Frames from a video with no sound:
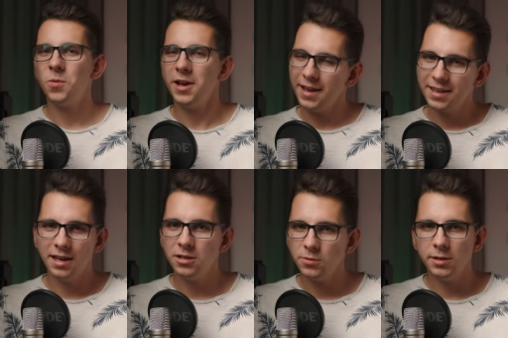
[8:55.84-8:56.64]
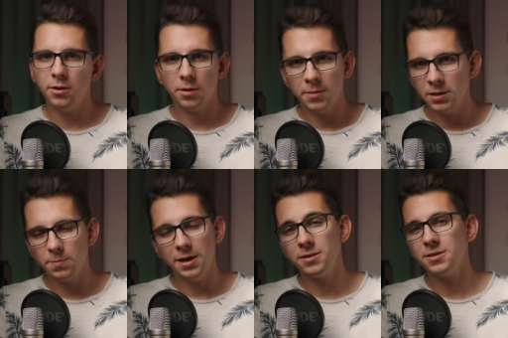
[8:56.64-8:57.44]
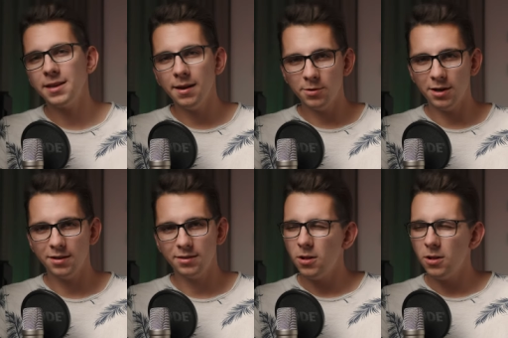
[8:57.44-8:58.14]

why I can't really recommend buying this camera.